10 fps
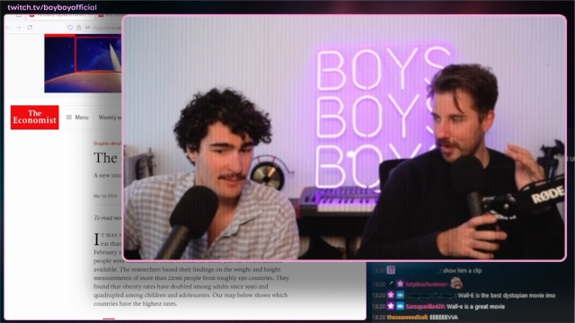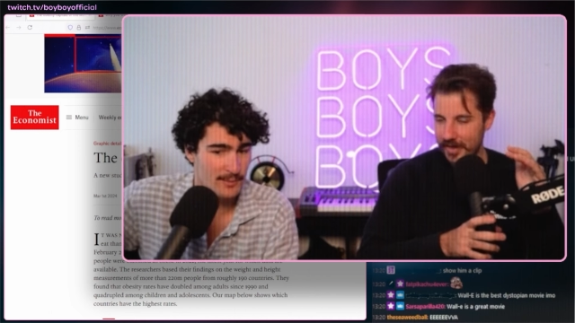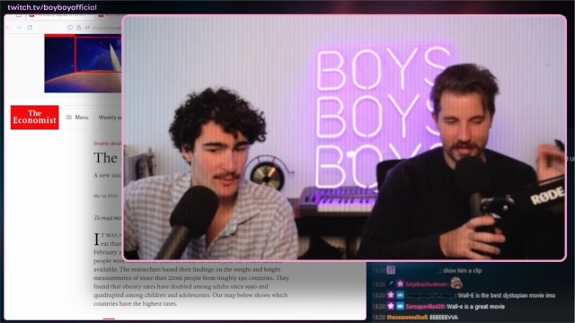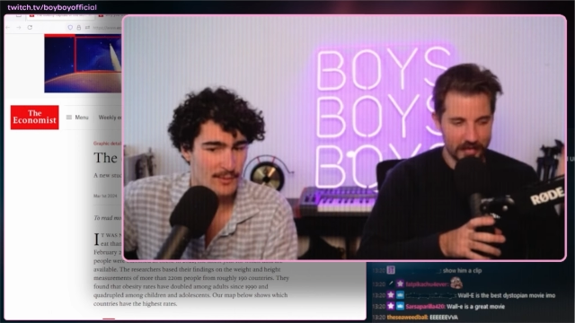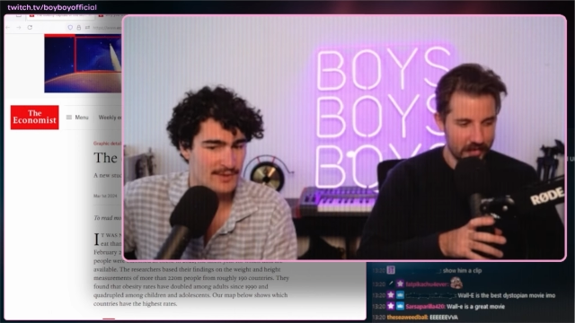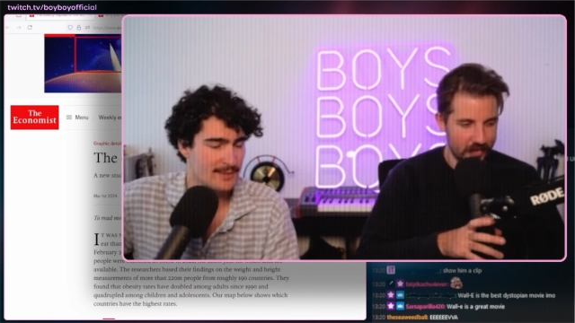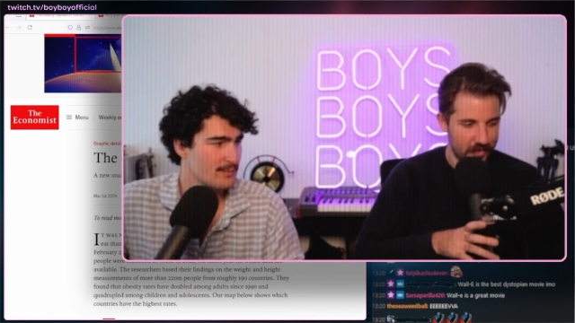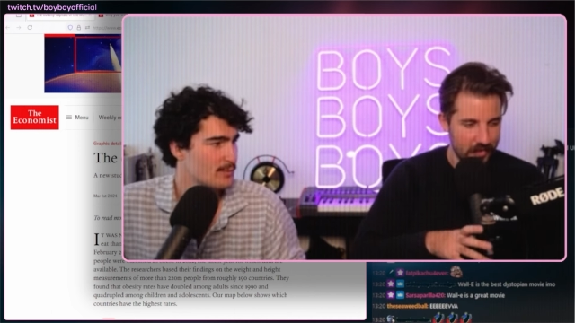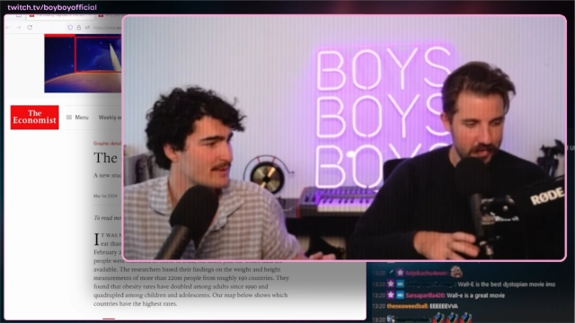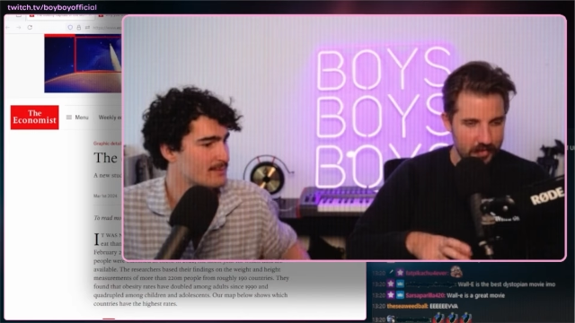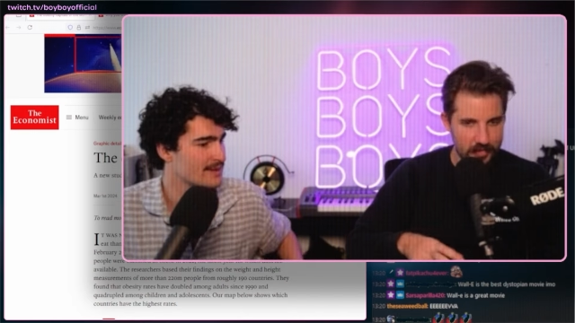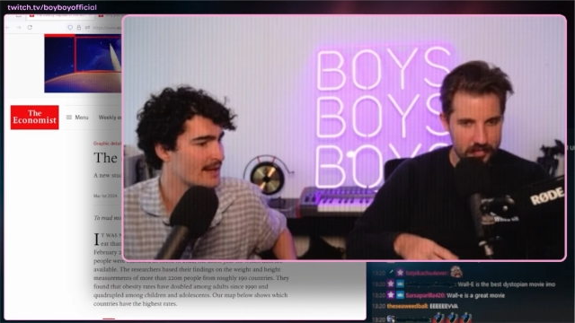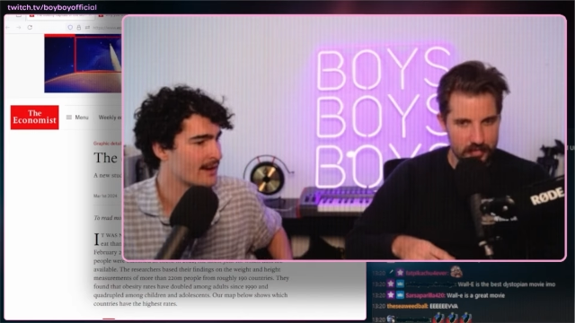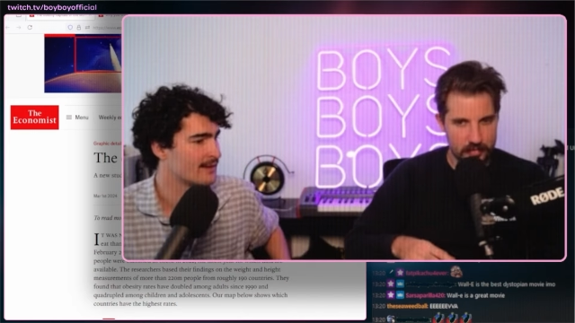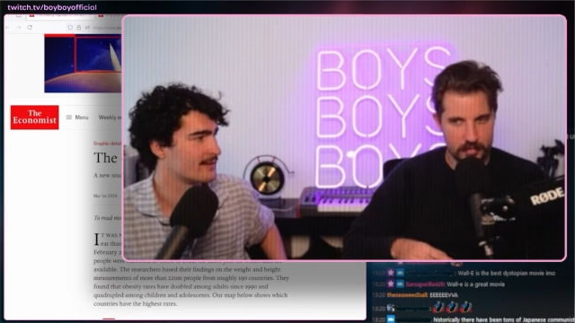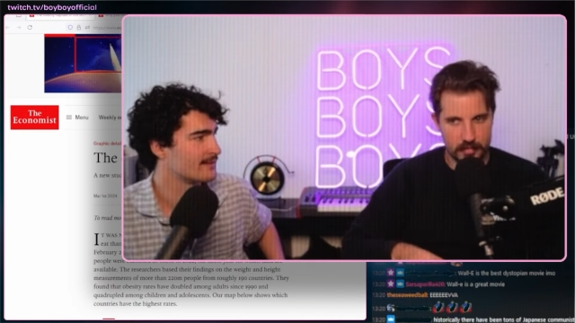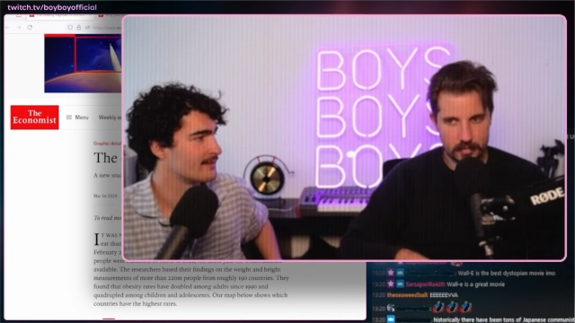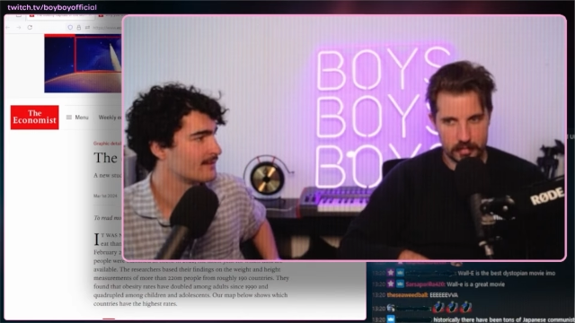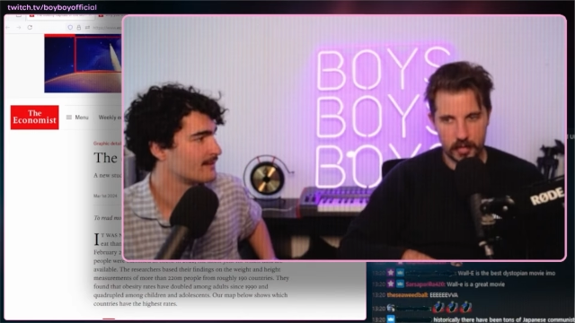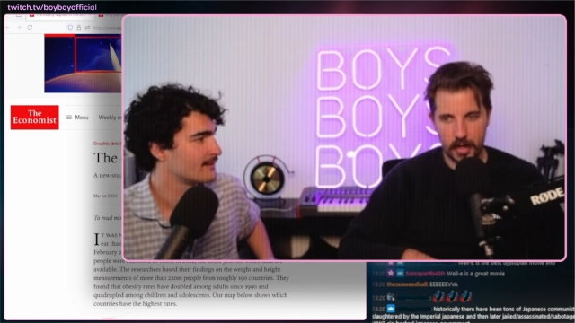Speaker 1: We'll order some bit later.
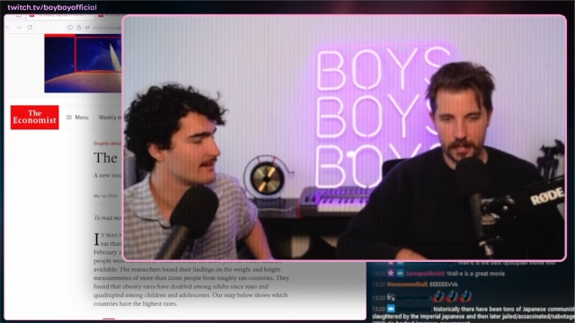Okay.